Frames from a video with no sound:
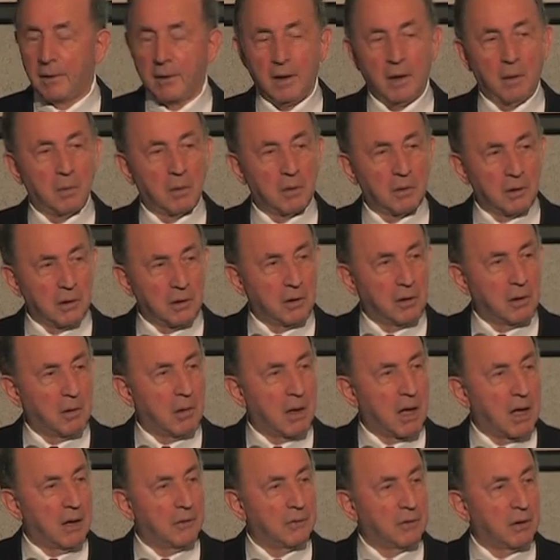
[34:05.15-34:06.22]
They will not go
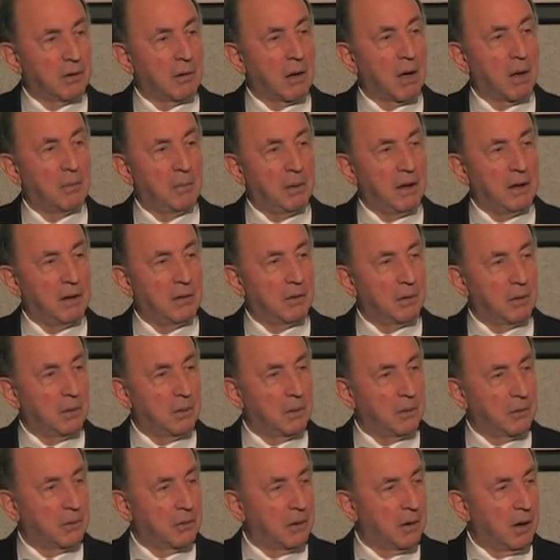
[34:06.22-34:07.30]
after our
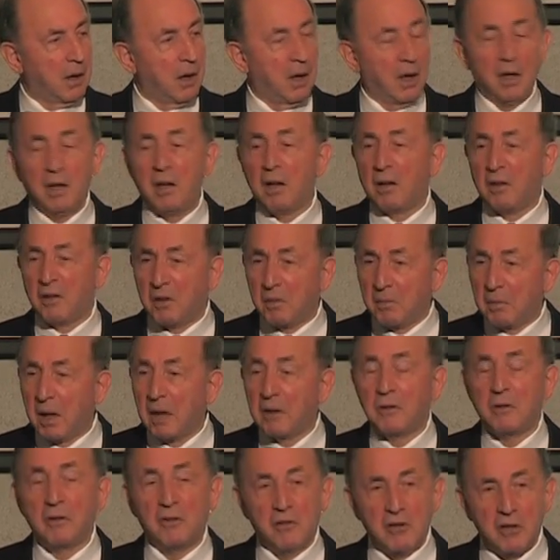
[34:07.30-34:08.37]
B-2s. There is a
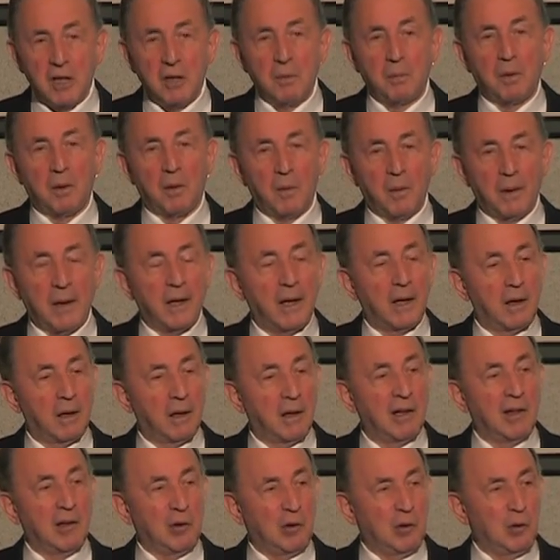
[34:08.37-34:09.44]
much cheaper way
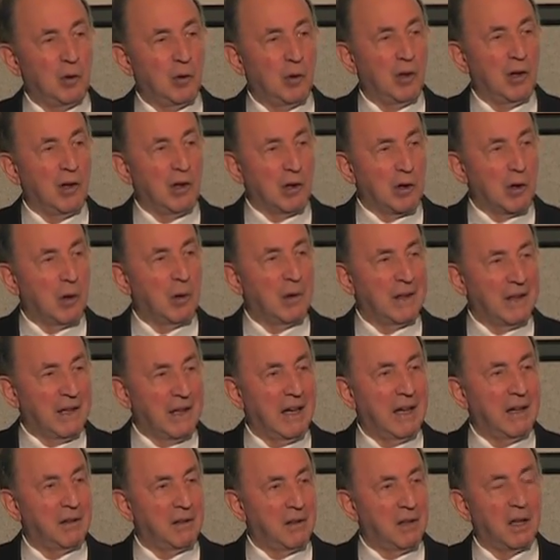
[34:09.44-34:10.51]
to go and
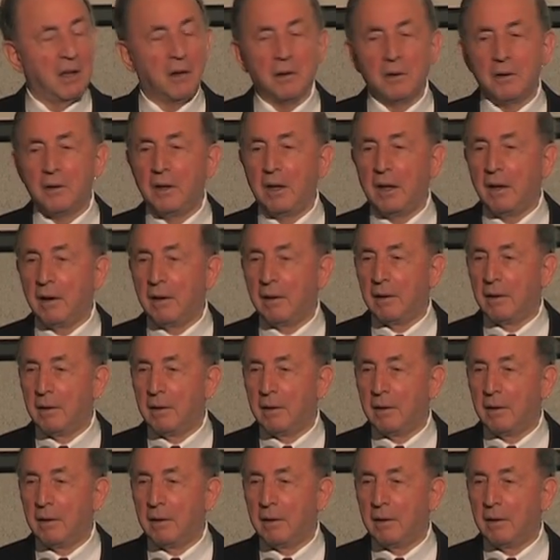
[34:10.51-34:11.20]
get DoD.